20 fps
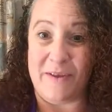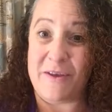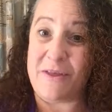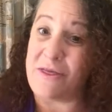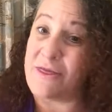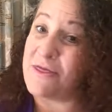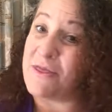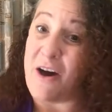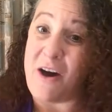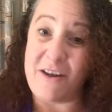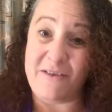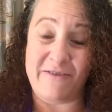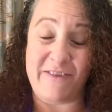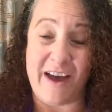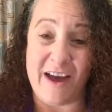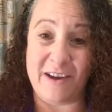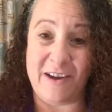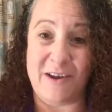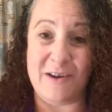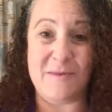the thought
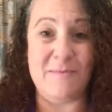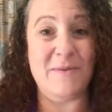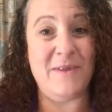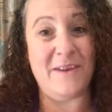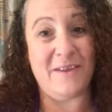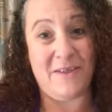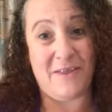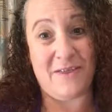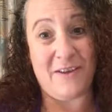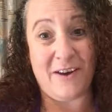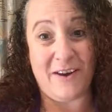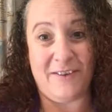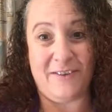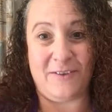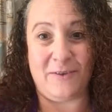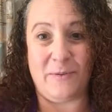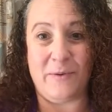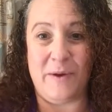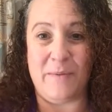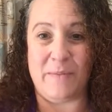vacuum, the thought
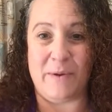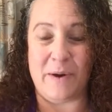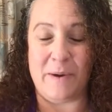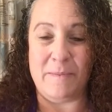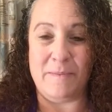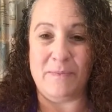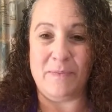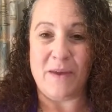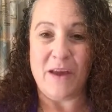sweeper.